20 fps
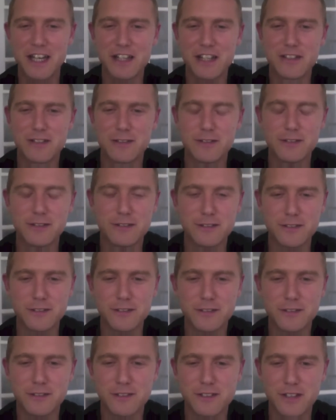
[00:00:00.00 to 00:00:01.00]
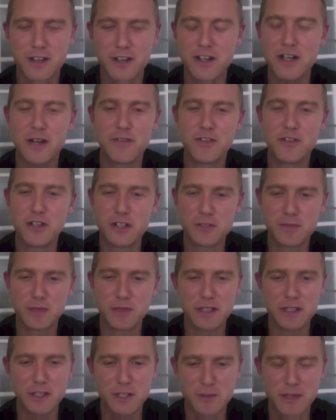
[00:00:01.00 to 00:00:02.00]
So turning up for your
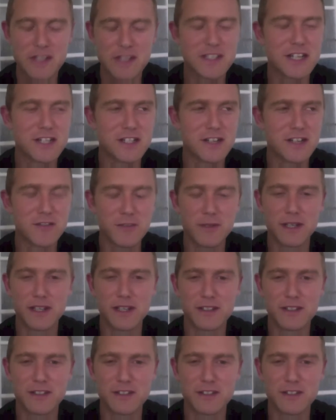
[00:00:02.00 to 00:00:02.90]
sprint session every week.